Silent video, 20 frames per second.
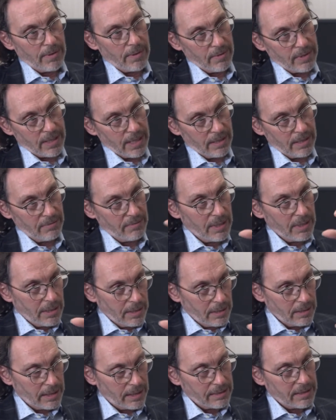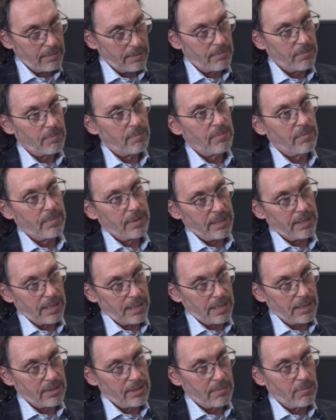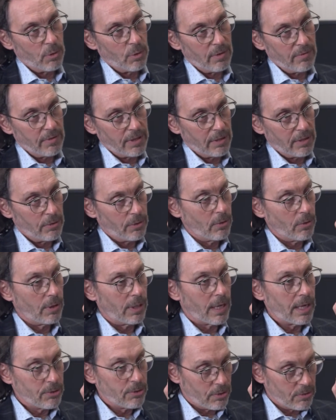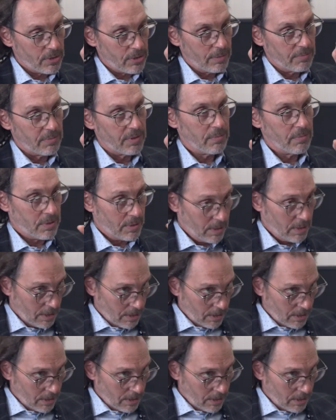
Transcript: I'll kind of let them get into more of the other neurological symptoms.